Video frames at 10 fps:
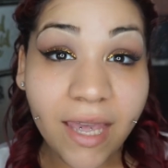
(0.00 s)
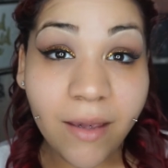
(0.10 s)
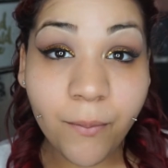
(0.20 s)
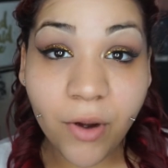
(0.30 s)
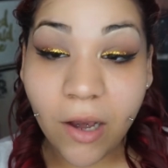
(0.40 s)

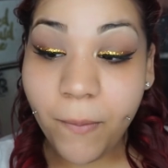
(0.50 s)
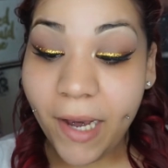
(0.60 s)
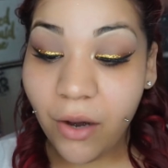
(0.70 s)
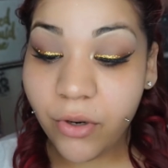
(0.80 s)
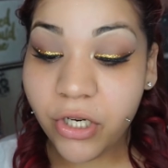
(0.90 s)
IT Brow
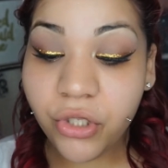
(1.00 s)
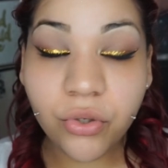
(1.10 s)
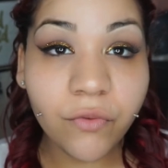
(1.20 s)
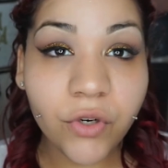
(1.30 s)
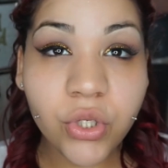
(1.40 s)
Power
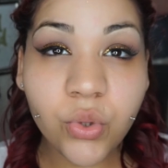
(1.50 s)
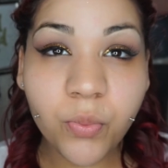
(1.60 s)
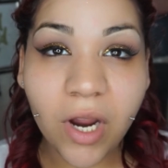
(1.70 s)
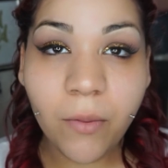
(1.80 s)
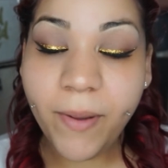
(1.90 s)
Universal
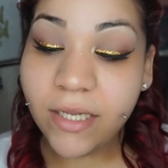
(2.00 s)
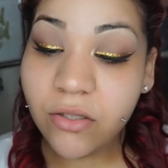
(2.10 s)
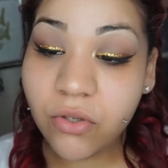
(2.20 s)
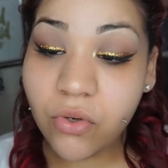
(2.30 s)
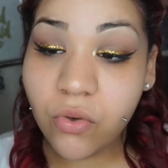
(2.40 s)
Brow
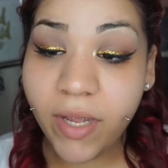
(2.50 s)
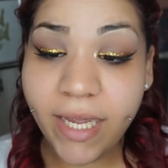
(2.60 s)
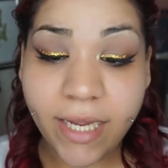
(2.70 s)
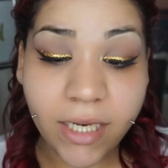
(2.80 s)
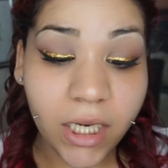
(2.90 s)
Pencil
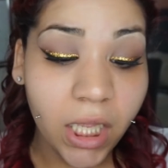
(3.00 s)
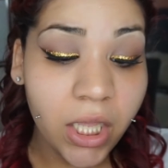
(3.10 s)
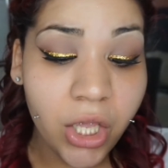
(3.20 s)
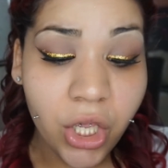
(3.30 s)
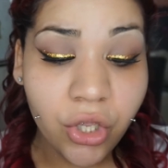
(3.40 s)
in
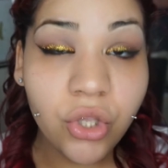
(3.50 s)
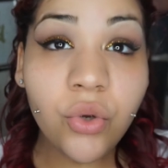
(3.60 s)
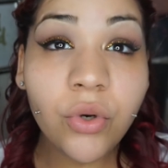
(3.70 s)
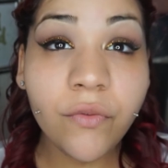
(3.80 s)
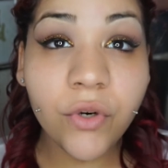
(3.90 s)

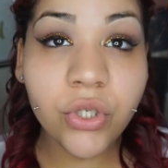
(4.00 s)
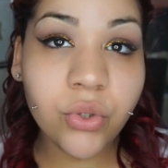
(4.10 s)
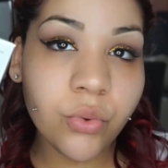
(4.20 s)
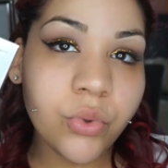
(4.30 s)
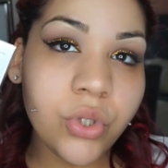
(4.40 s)

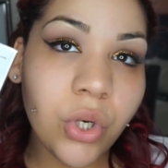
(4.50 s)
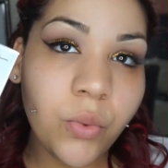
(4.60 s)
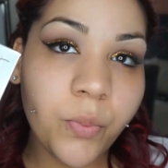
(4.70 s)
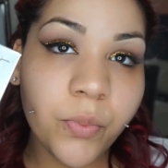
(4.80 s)
Universal Taupe.